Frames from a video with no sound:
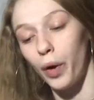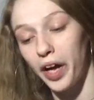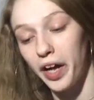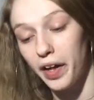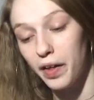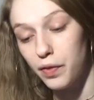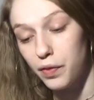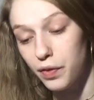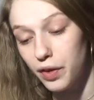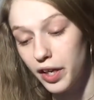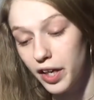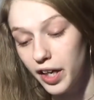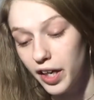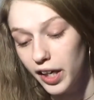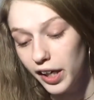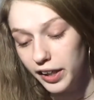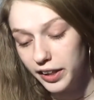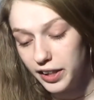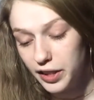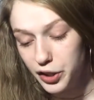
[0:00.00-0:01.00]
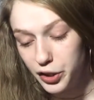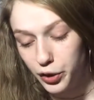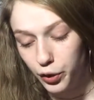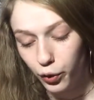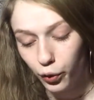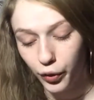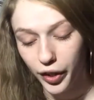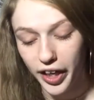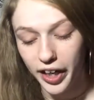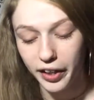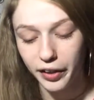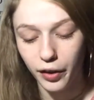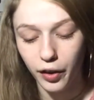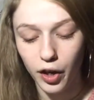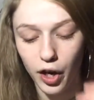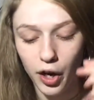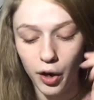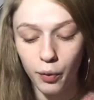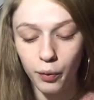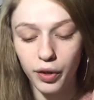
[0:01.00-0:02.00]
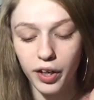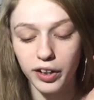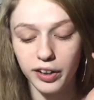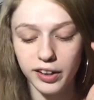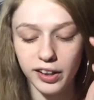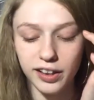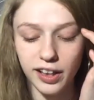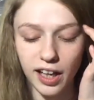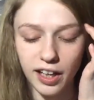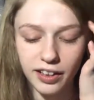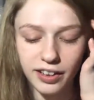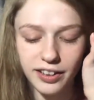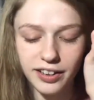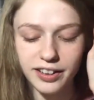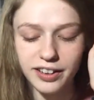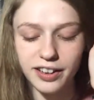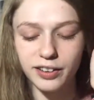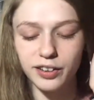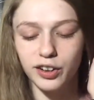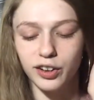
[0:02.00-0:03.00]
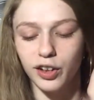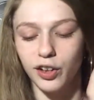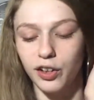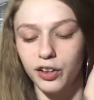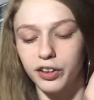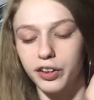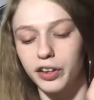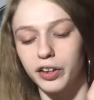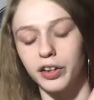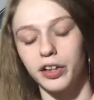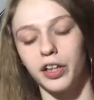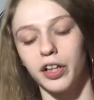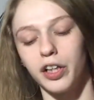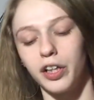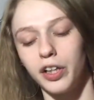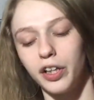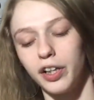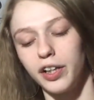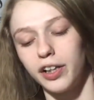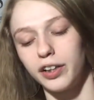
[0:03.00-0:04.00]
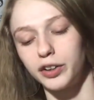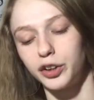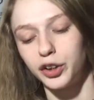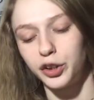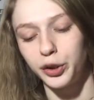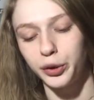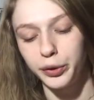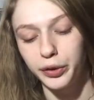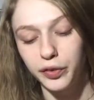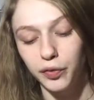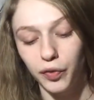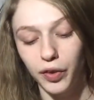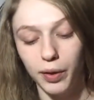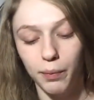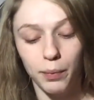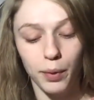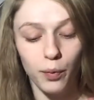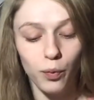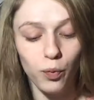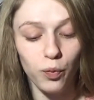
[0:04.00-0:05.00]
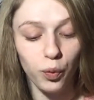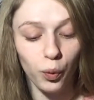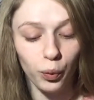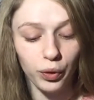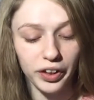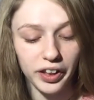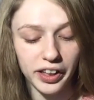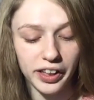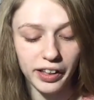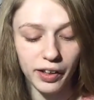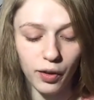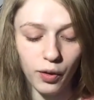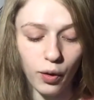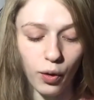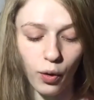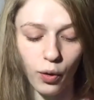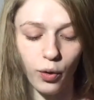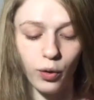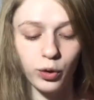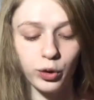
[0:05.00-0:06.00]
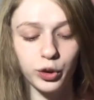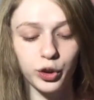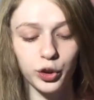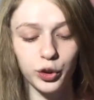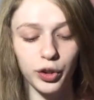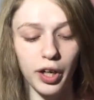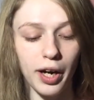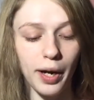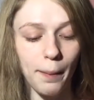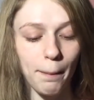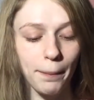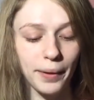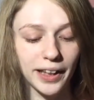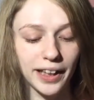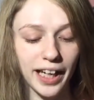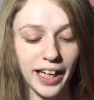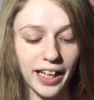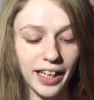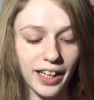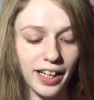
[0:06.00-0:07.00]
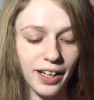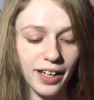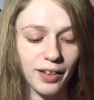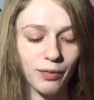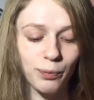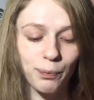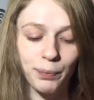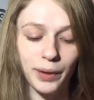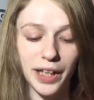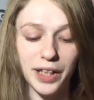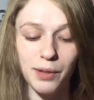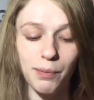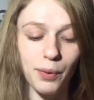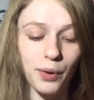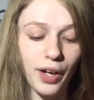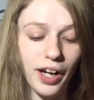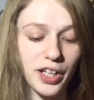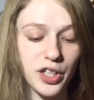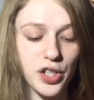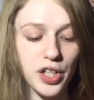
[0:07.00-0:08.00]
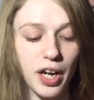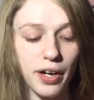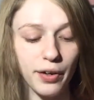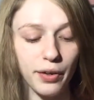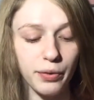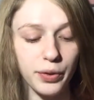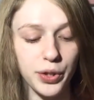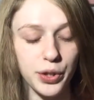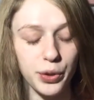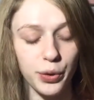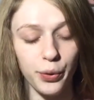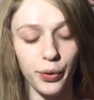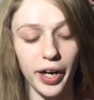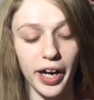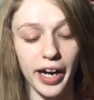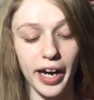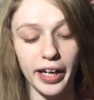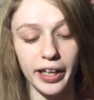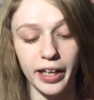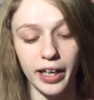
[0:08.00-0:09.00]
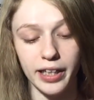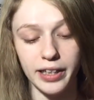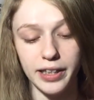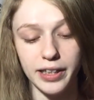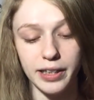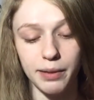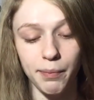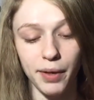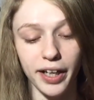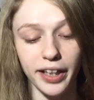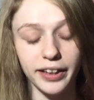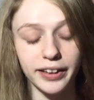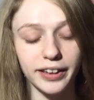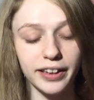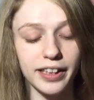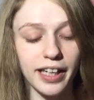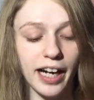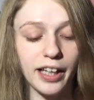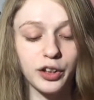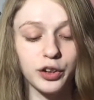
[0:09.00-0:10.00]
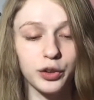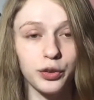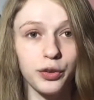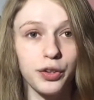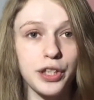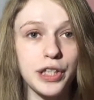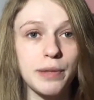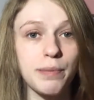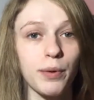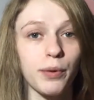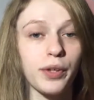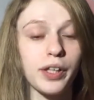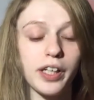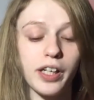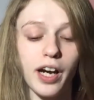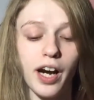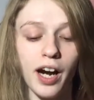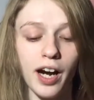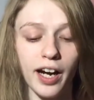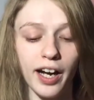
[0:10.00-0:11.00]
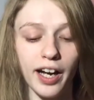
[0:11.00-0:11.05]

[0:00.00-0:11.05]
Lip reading: with, it says to create your own luxe look, choose from 40 ultra blendable eyeshadows to create a customized natural smoky